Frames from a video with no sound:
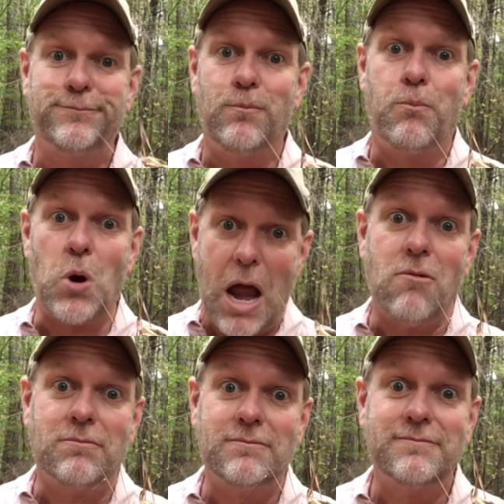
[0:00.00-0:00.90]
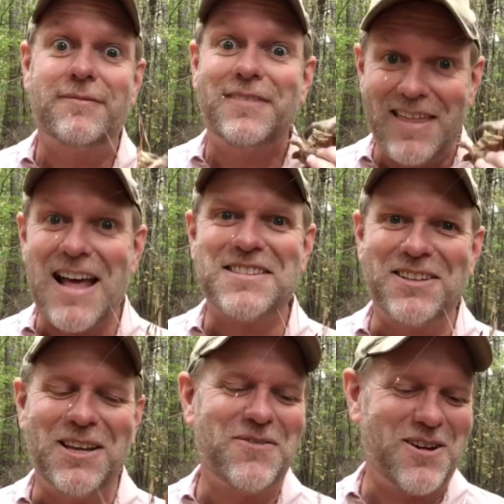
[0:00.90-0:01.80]
Brown. That's
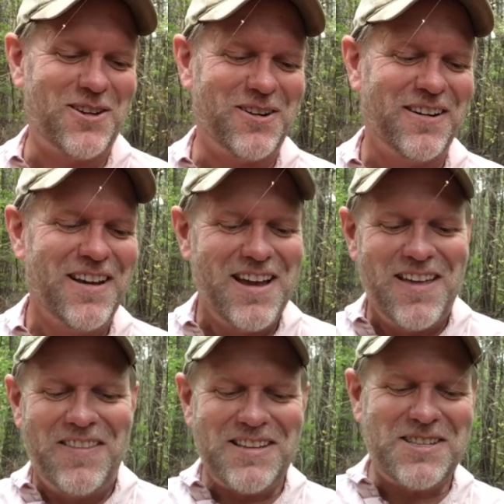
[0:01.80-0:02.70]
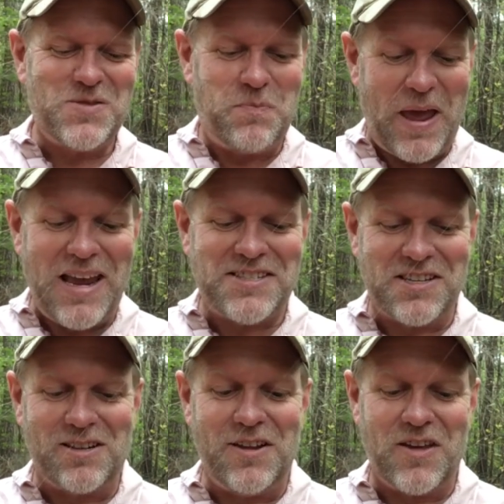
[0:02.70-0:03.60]
the leaf color. This is
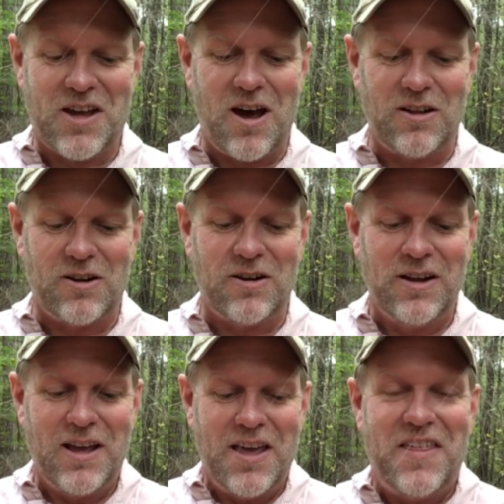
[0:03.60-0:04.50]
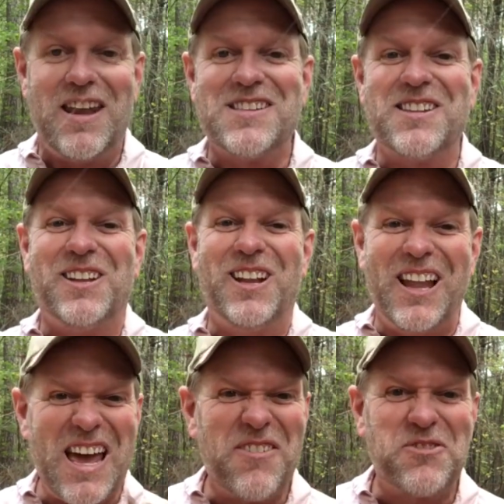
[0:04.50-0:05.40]
basically the color that is
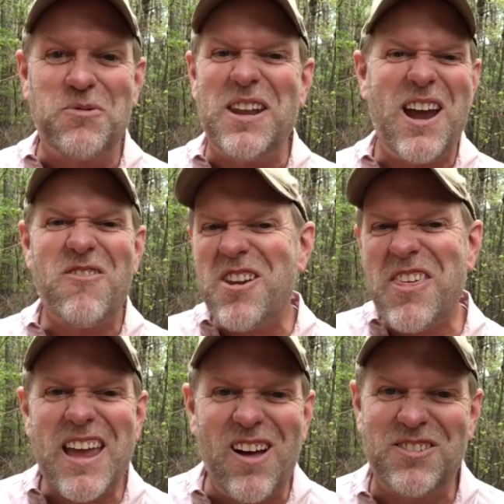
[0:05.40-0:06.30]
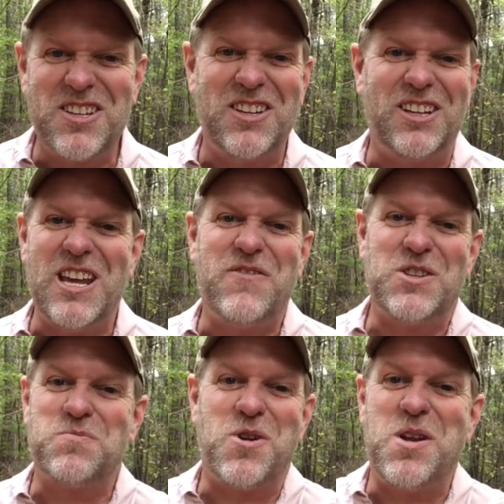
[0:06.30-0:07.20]
left when everything else in the leaf
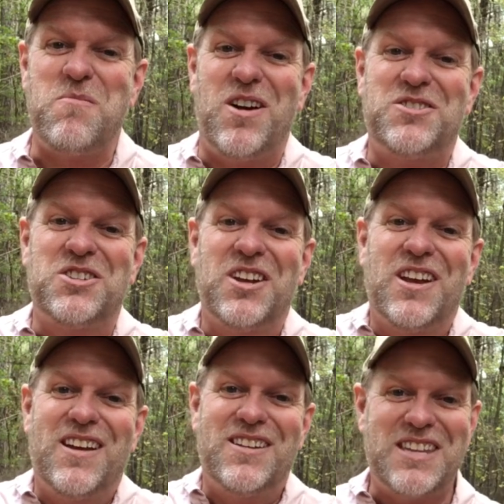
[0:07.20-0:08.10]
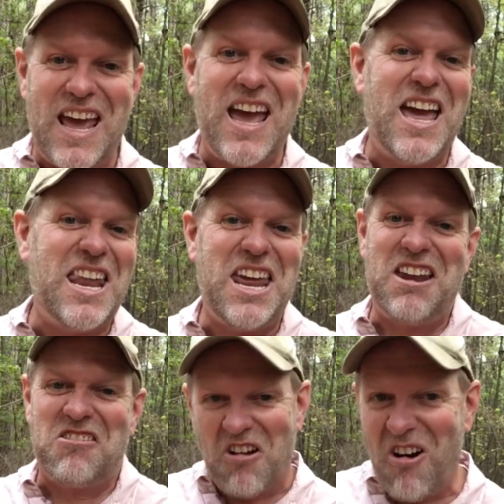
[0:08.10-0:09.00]
is pretty much dead
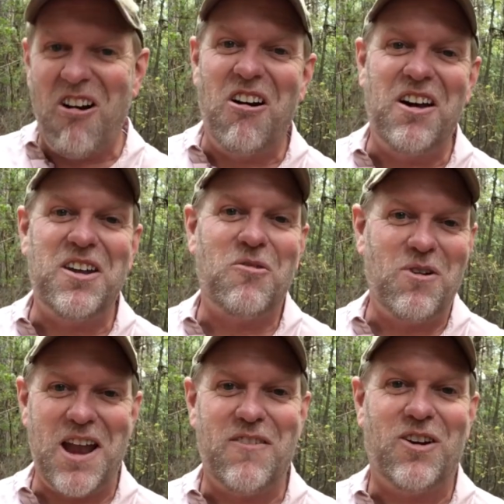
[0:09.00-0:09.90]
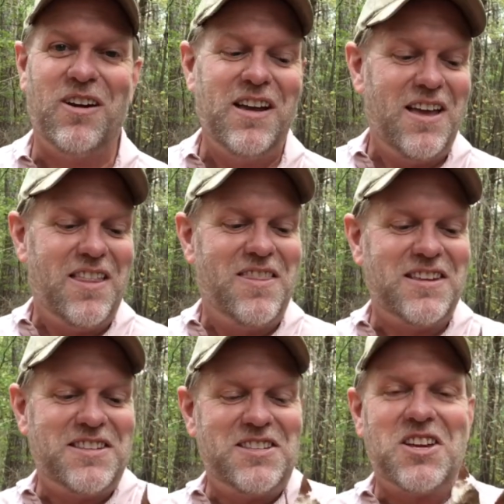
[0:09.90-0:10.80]
and gone, whatever.
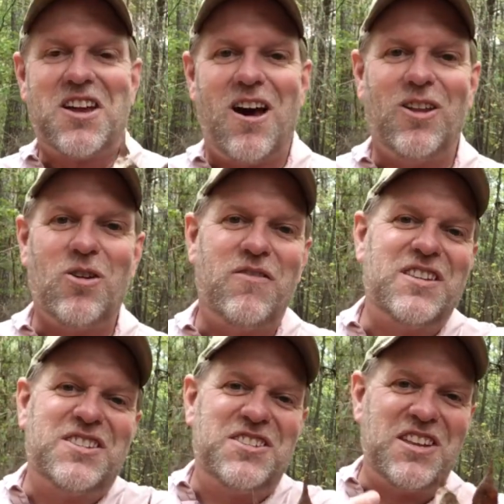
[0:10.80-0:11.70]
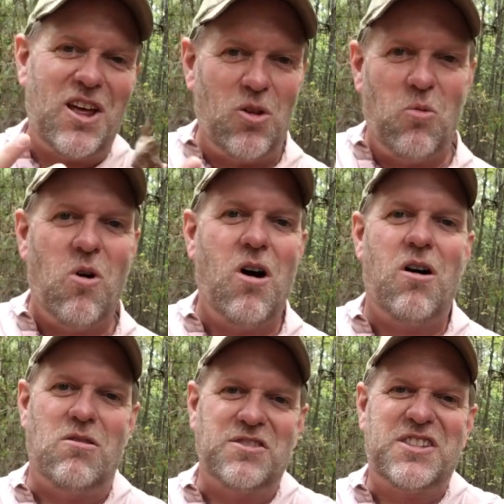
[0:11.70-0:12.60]
This is the color of the cell
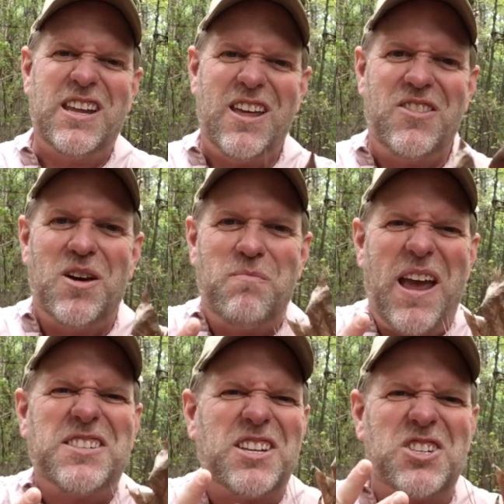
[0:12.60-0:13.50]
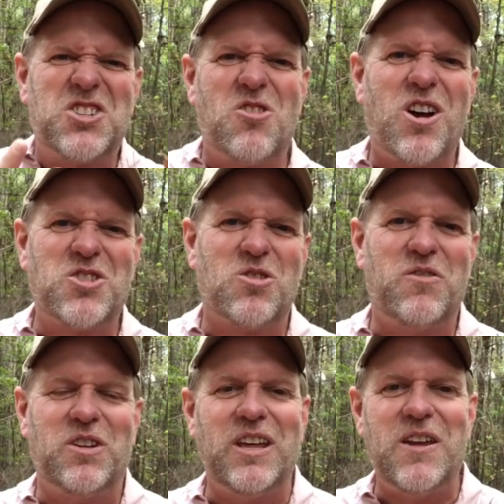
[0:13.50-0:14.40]
walls, the basic structure
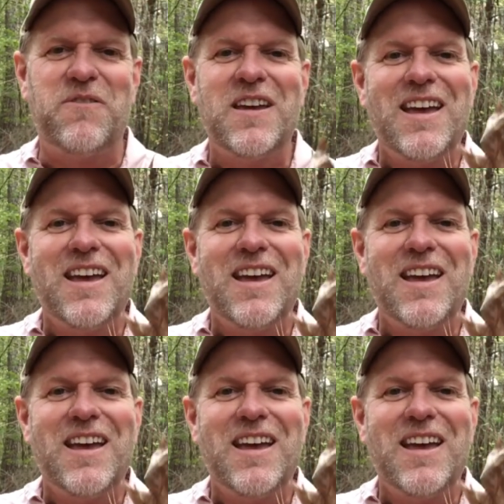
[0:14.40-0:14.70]
of the leaf,